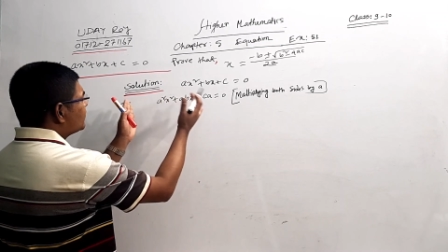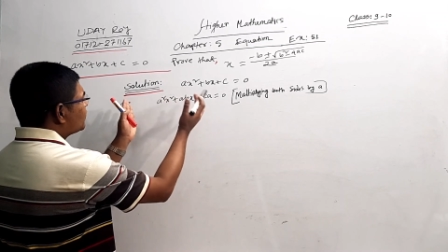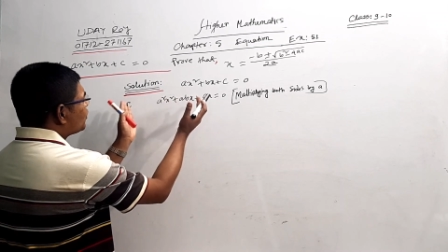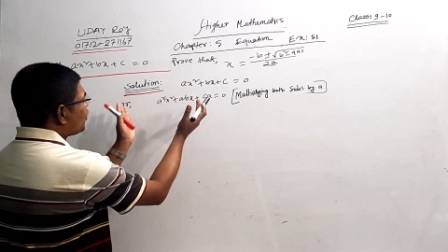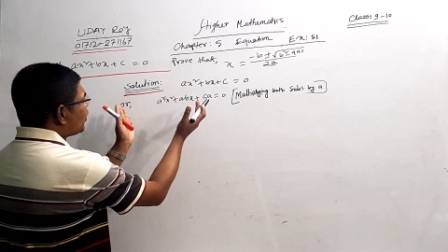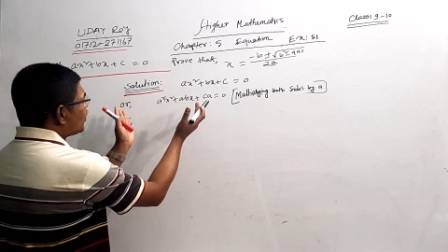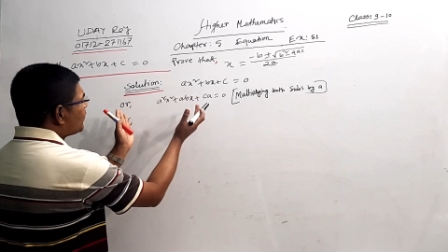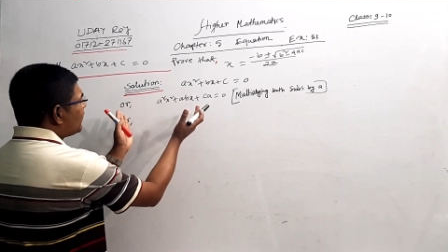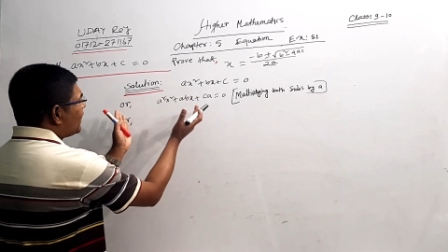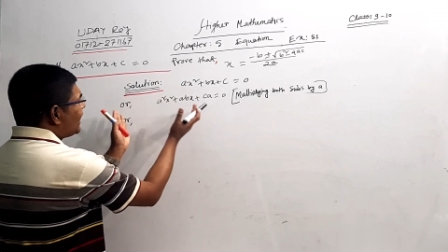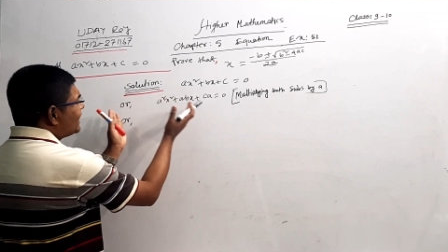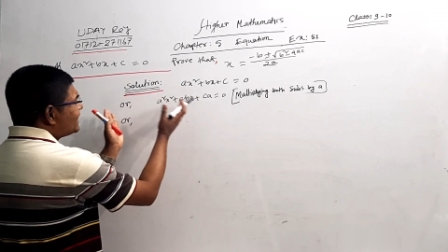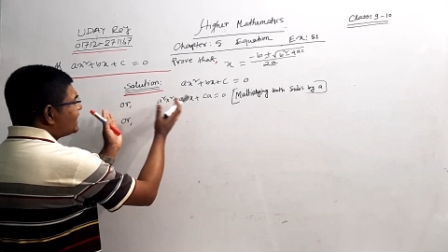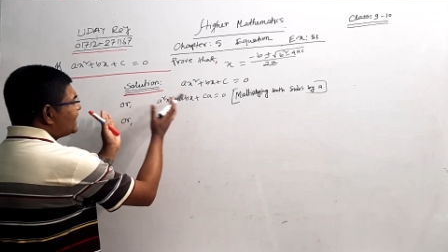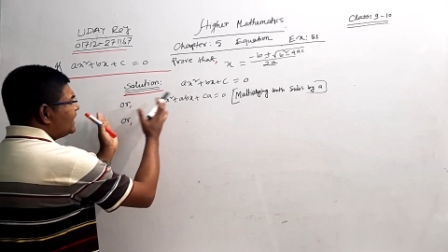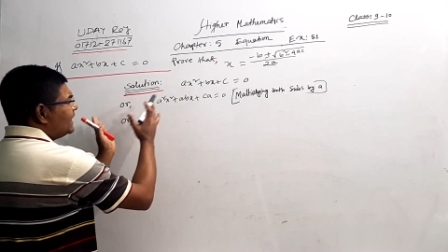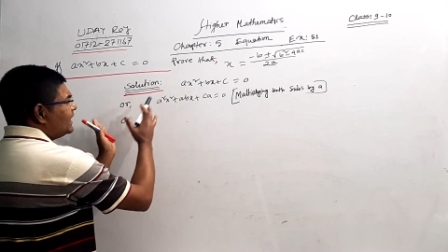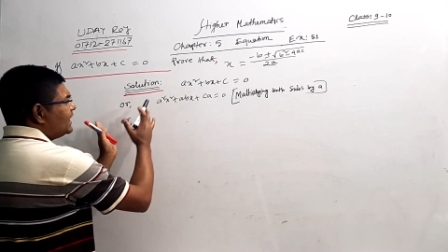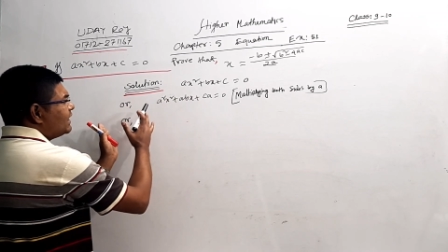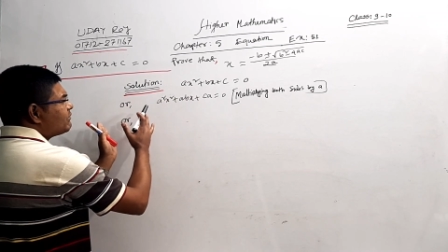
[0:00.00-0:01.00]
convert
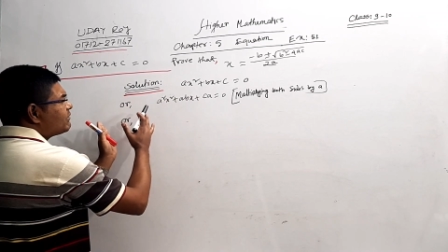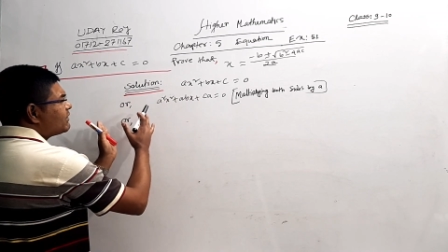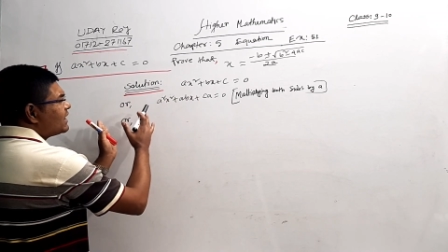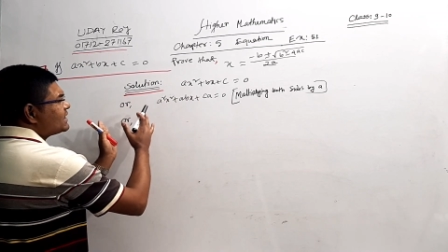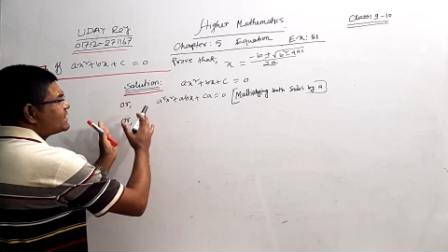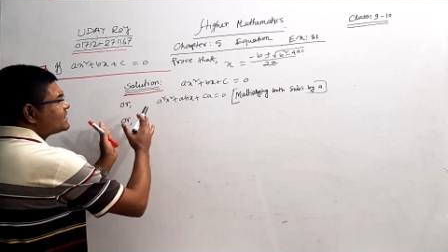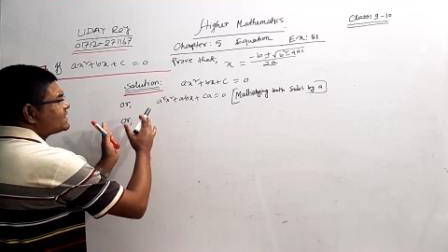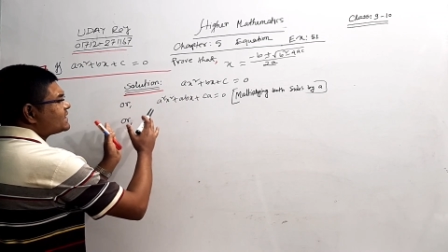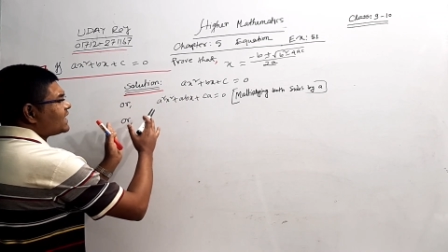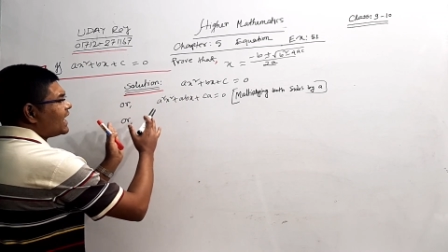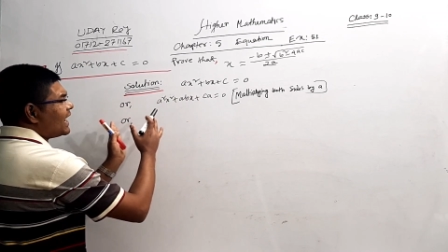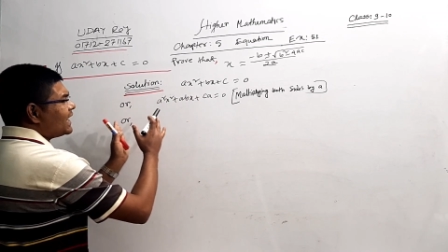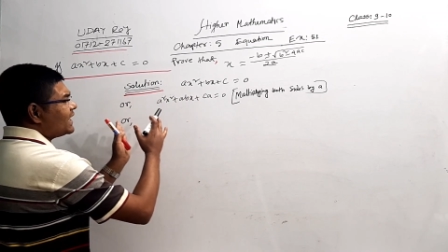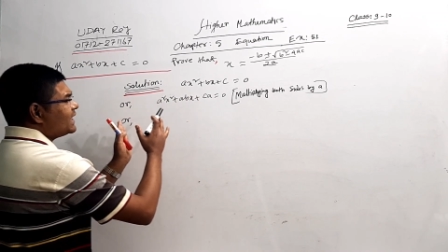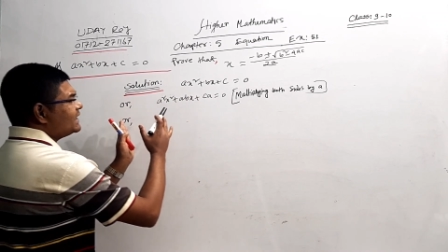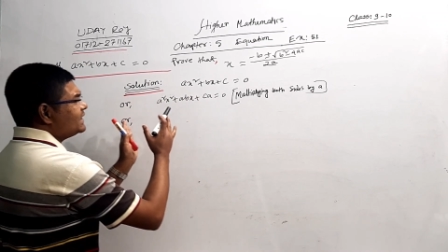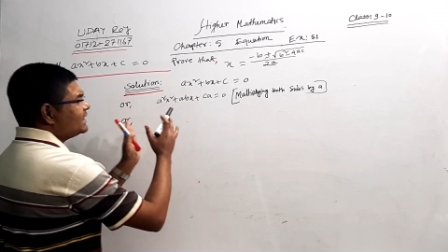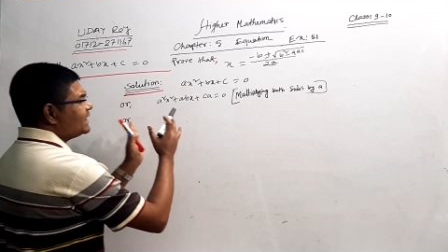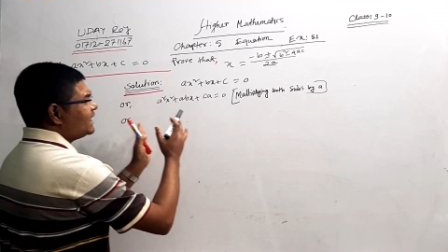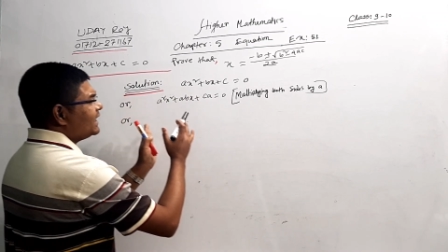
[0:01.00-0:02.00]
in left hand
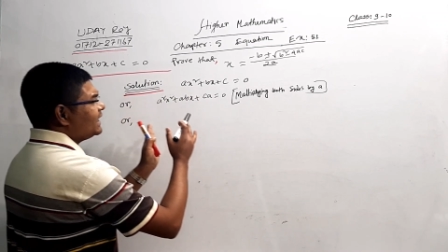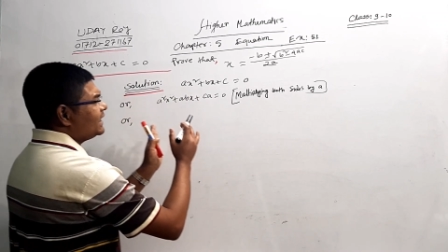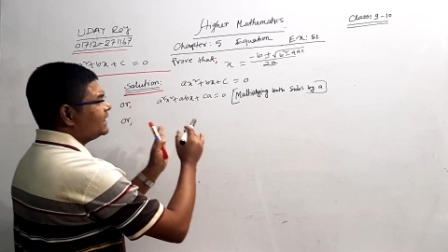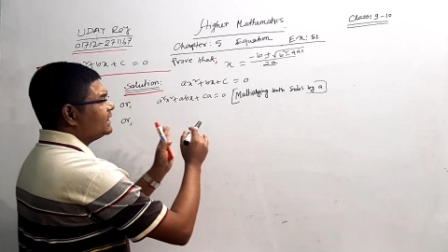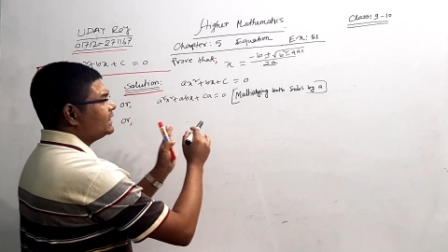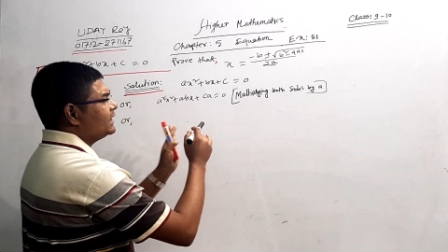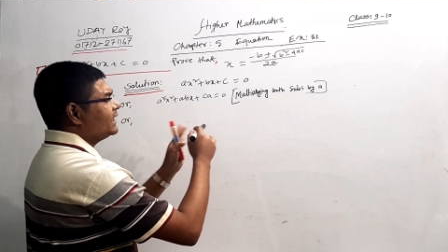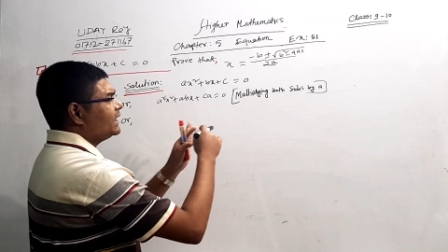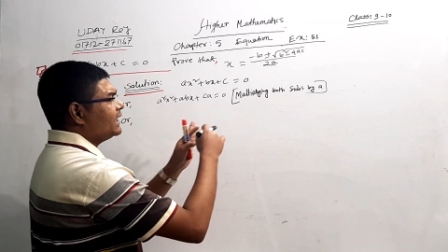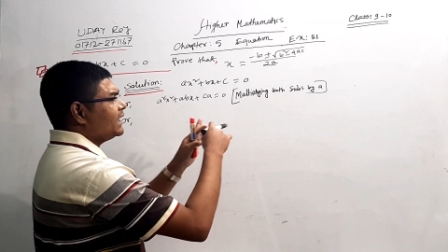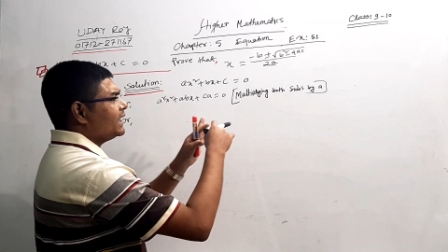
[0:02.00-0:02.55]
side in